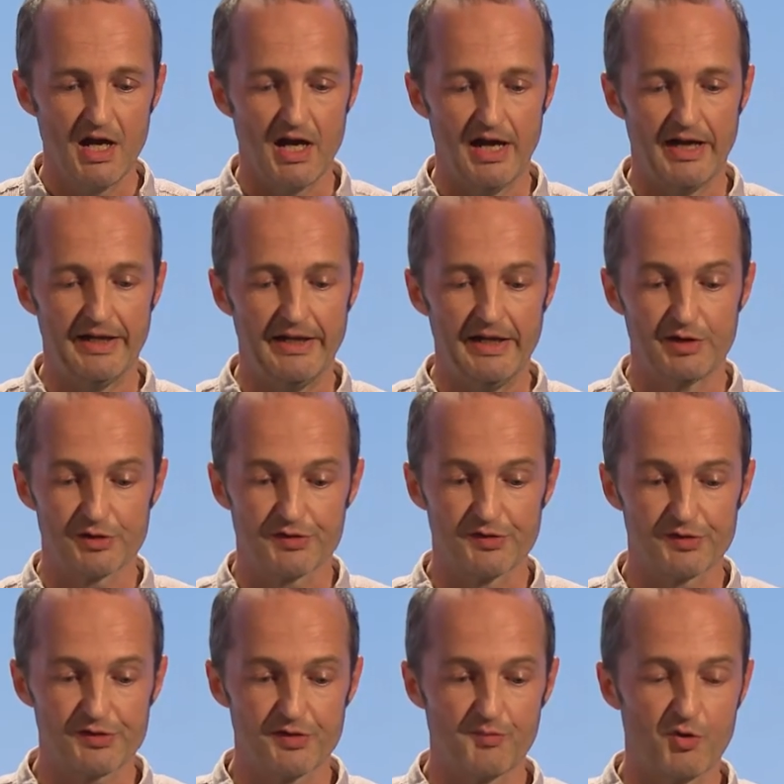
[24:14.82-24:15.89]
Uh, and it's
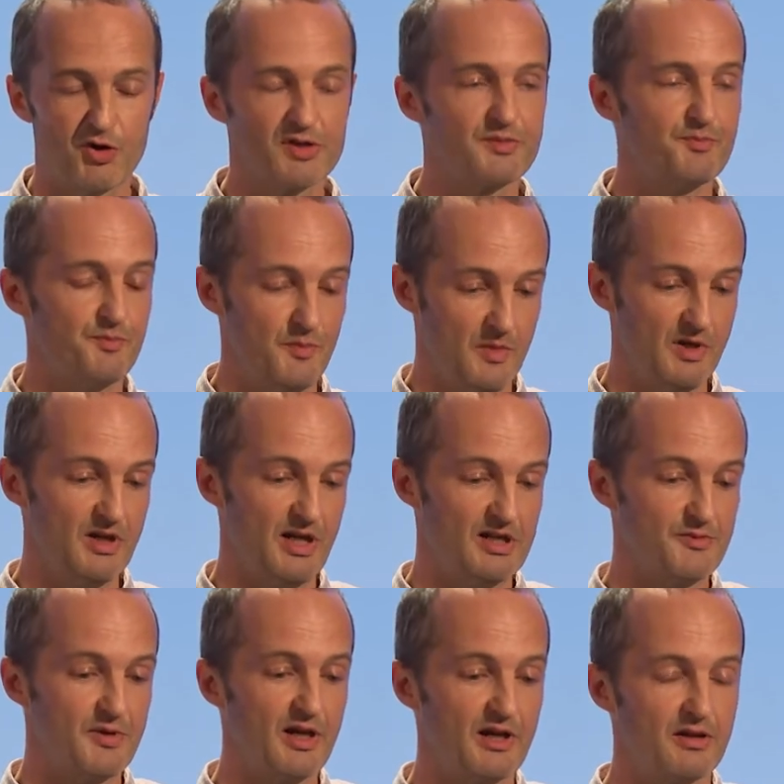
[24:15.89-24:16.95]
also,
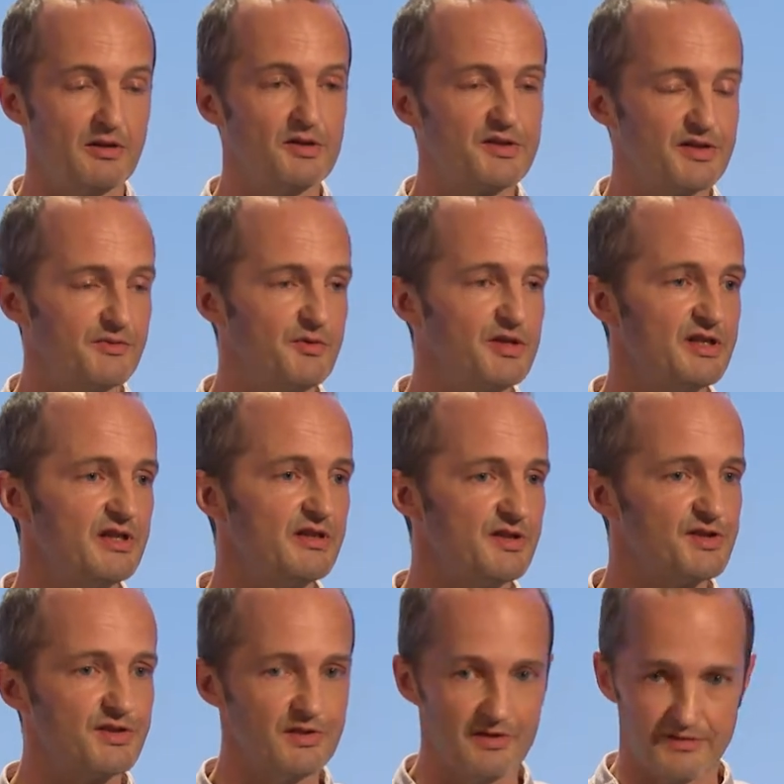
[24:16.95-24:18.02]
as we get closer, we see the
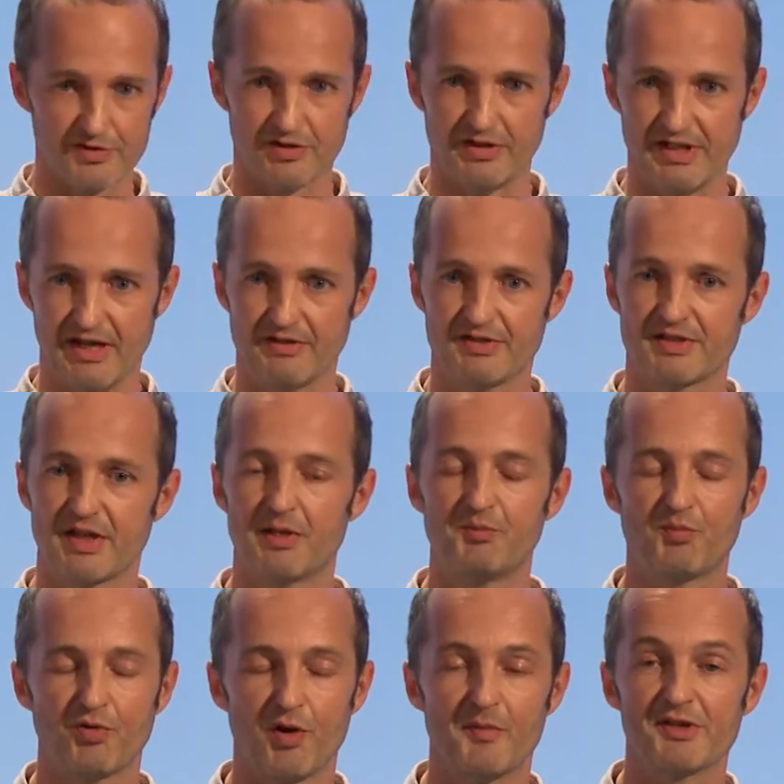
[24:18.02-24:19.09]
servers on the
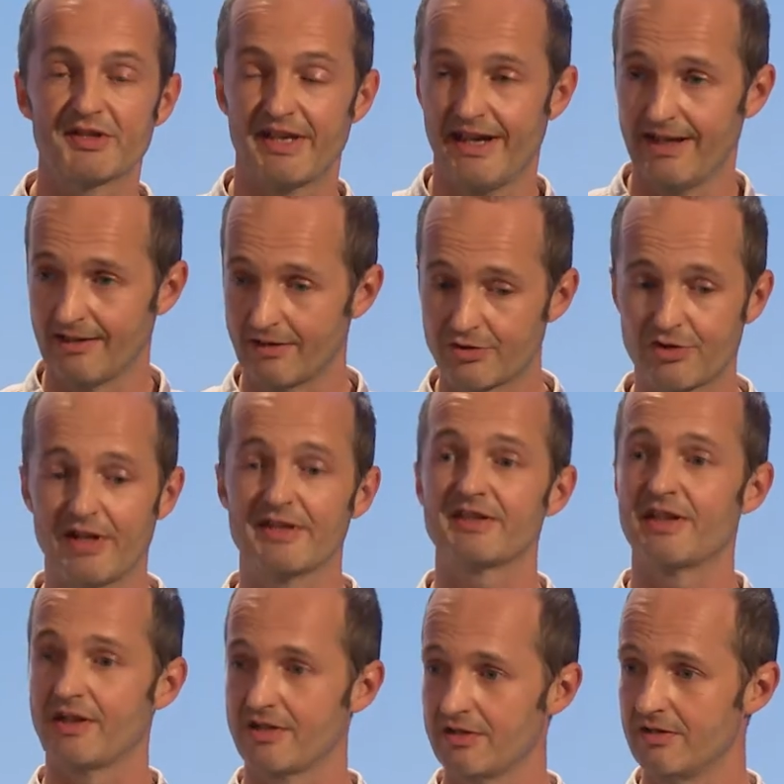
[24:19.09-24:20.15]
outside promise to handle
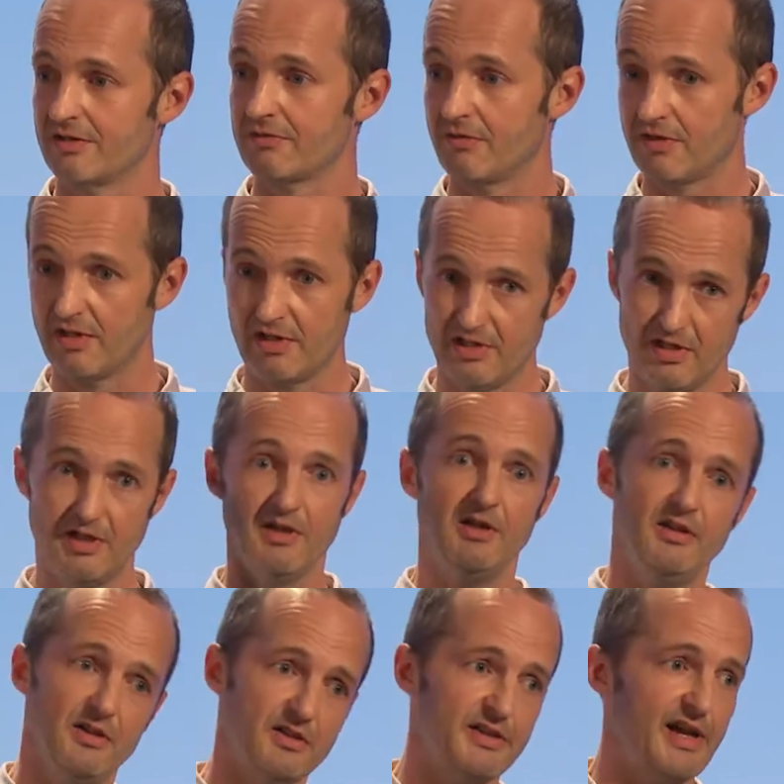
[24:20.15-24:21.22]
transactions with the
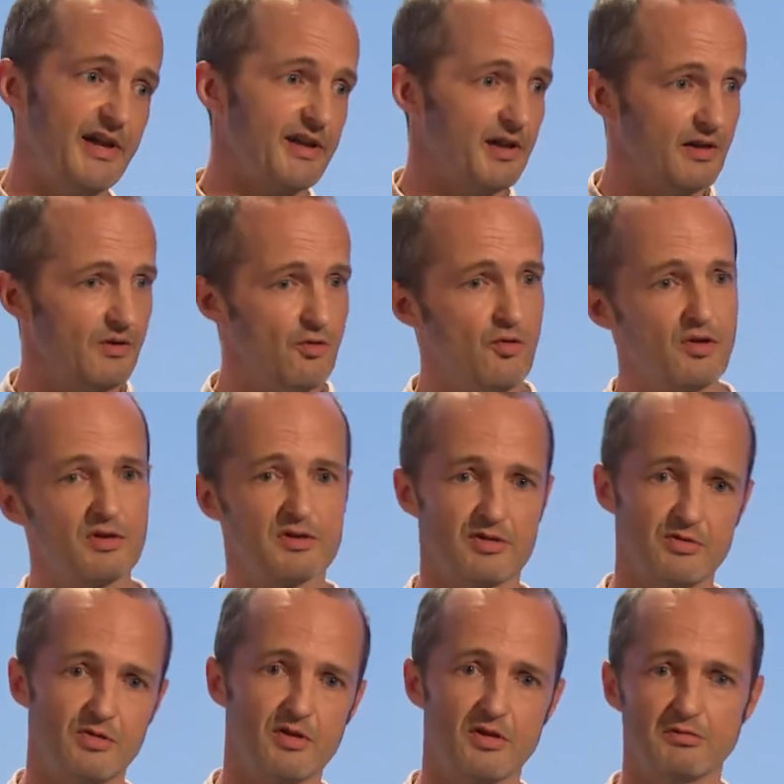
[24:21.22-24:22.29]
attacking orcs
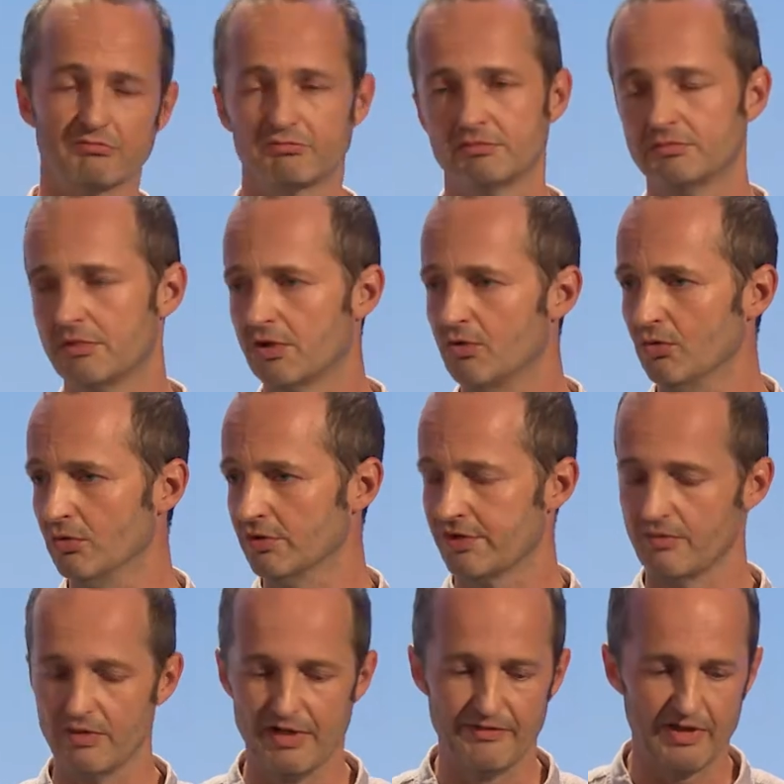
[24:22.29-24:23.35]
or
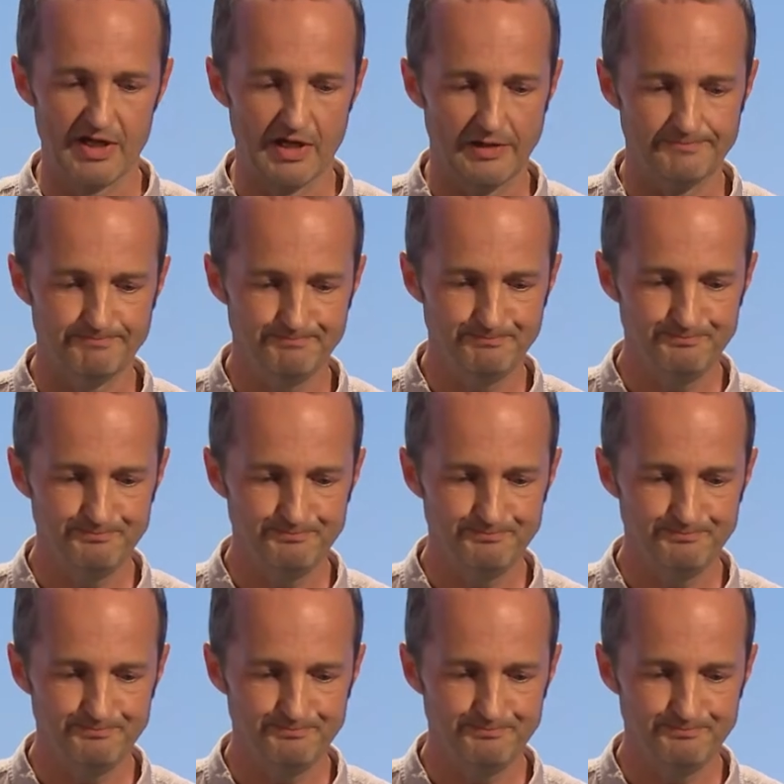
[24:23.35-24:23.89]
ghouls or whatever they are.